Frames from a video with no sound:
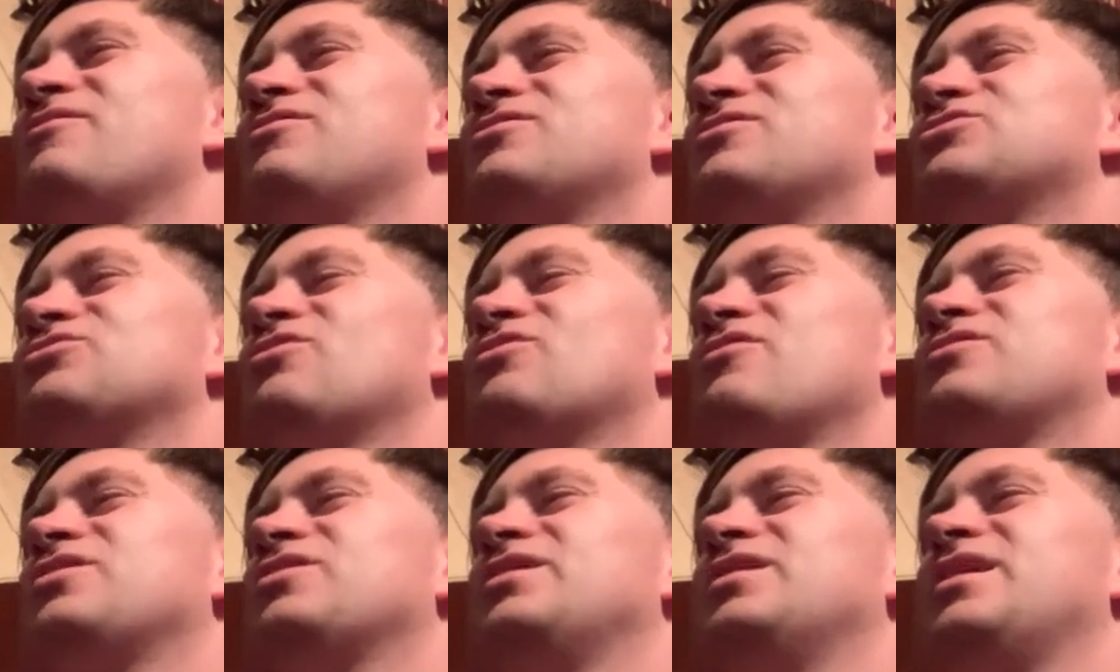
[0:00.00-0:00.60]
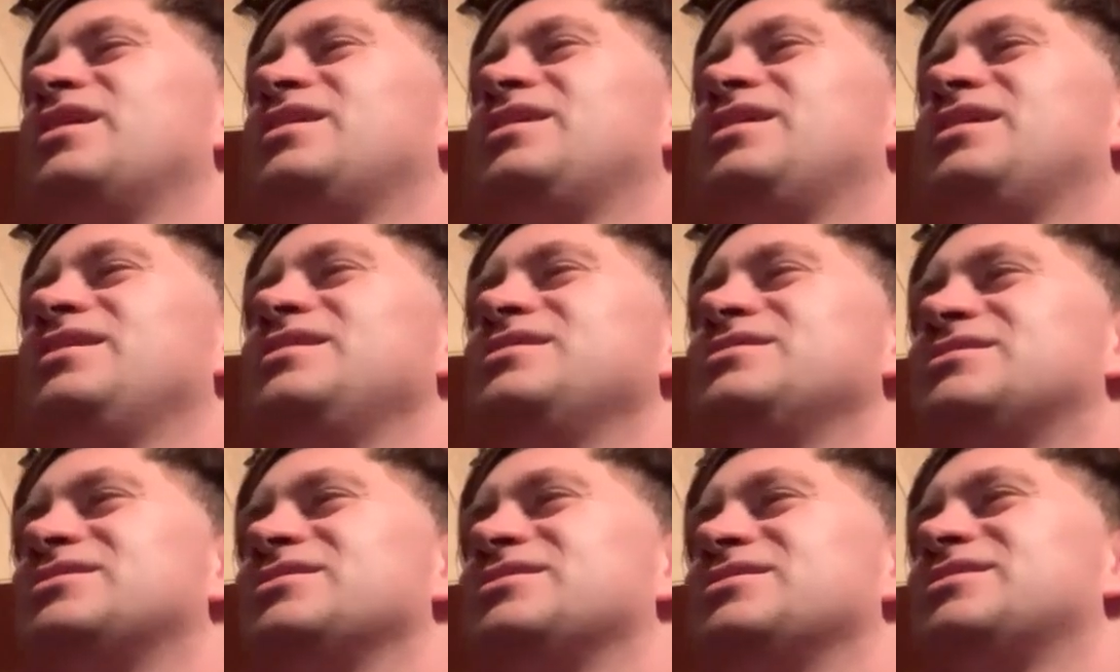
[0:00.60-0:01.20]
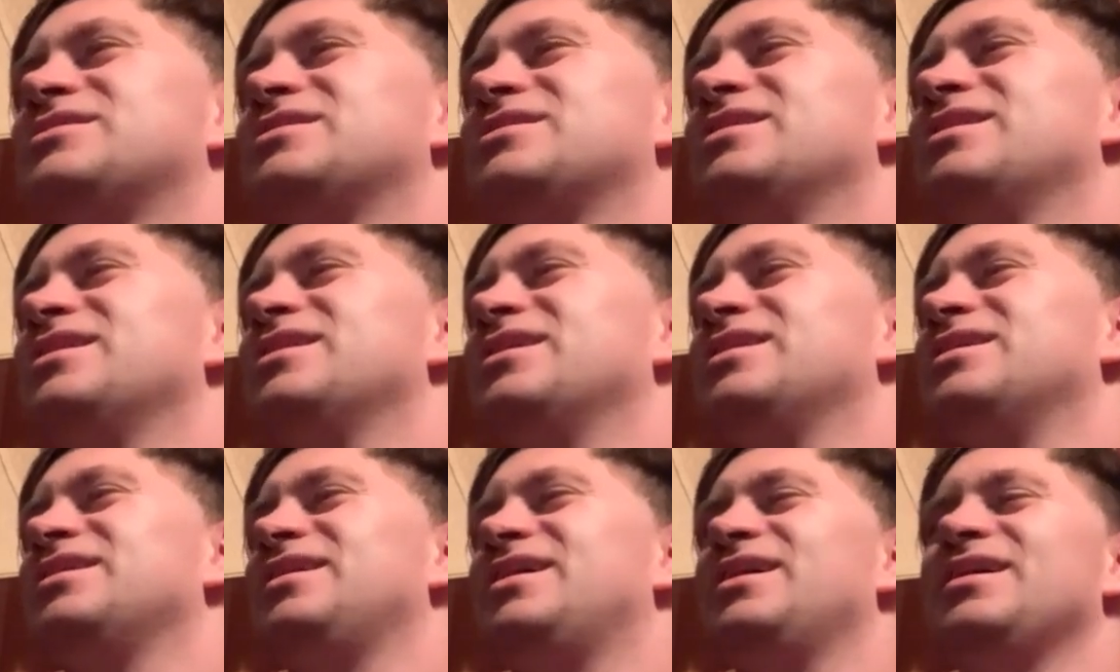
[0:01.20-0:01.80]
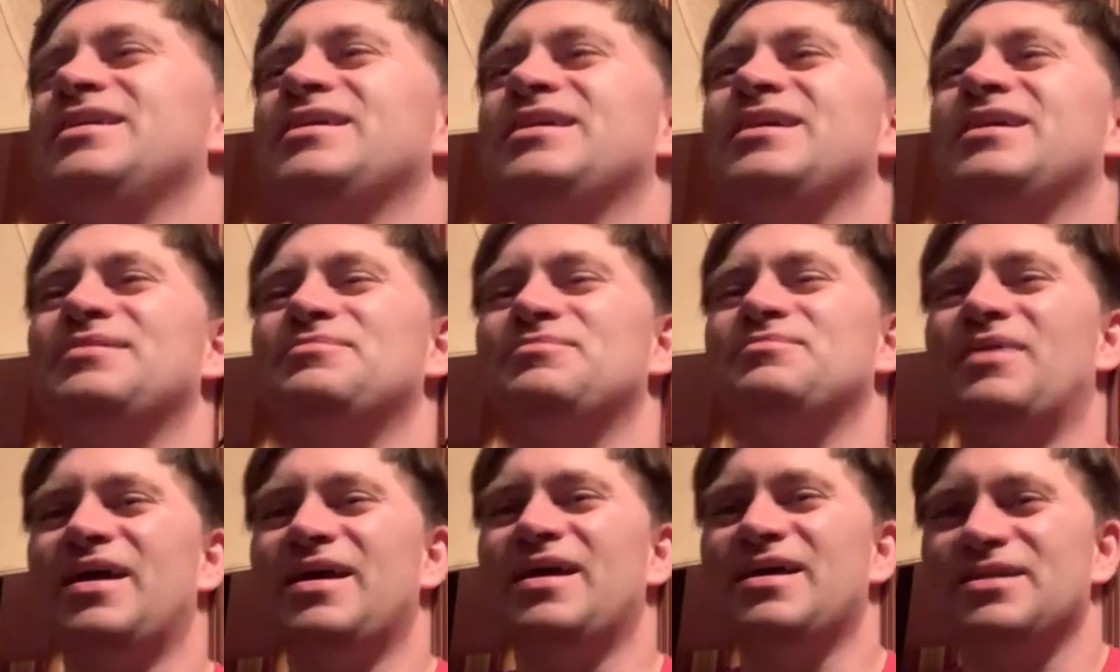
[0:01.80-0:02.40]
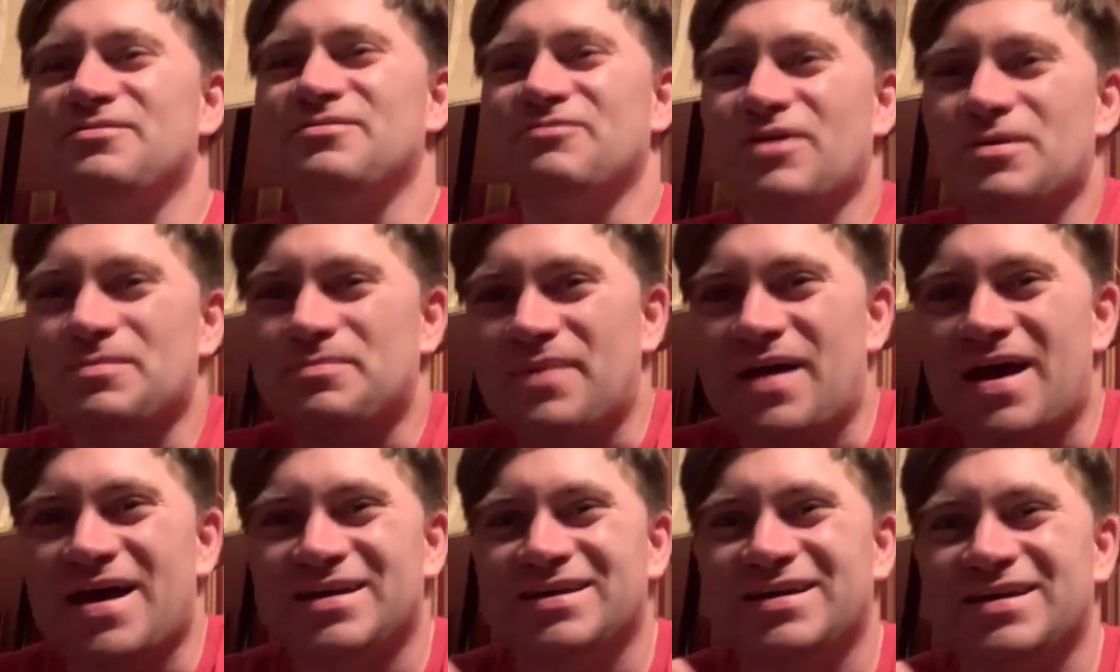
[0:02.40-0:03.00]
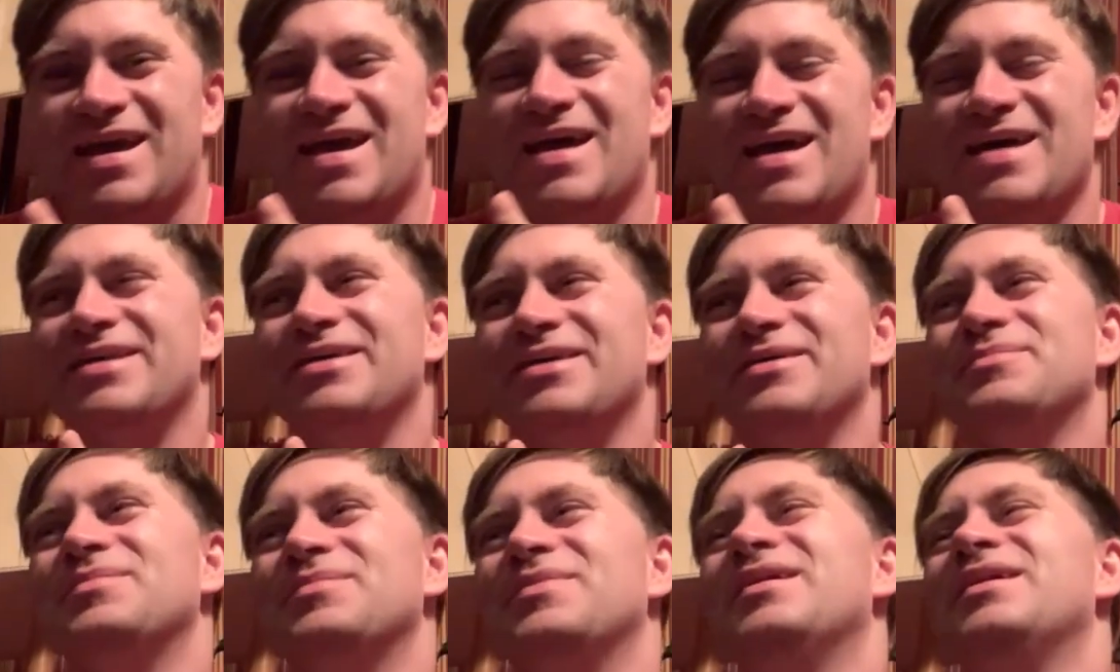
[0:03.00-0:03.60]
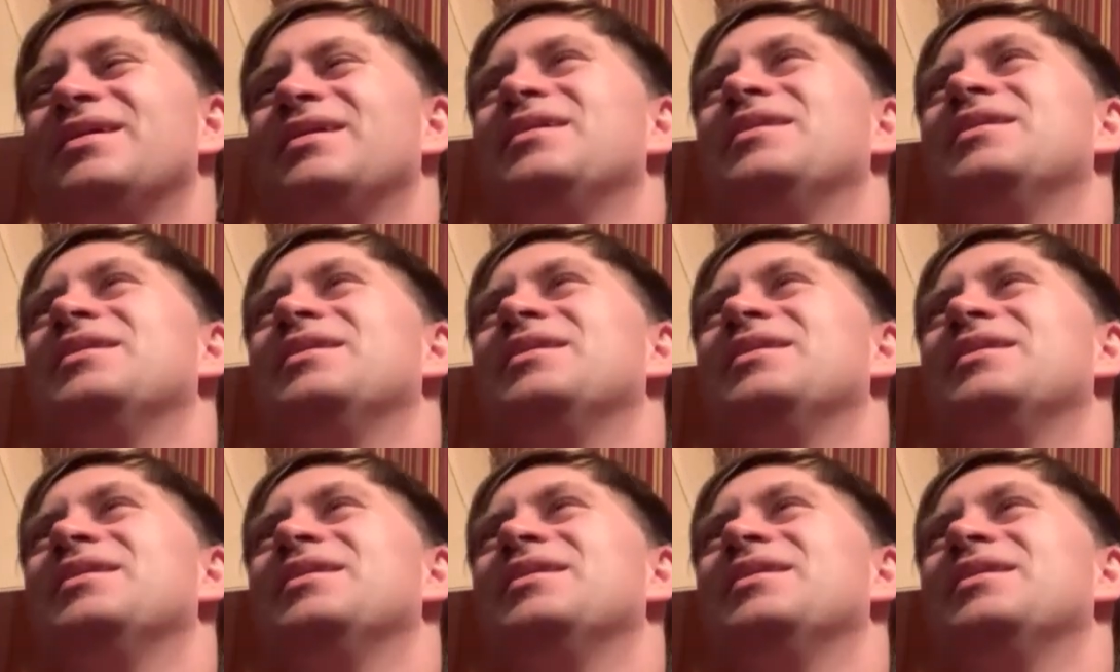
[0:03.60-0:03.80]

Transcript: ever so often, like, he's just getting it handed right back at him.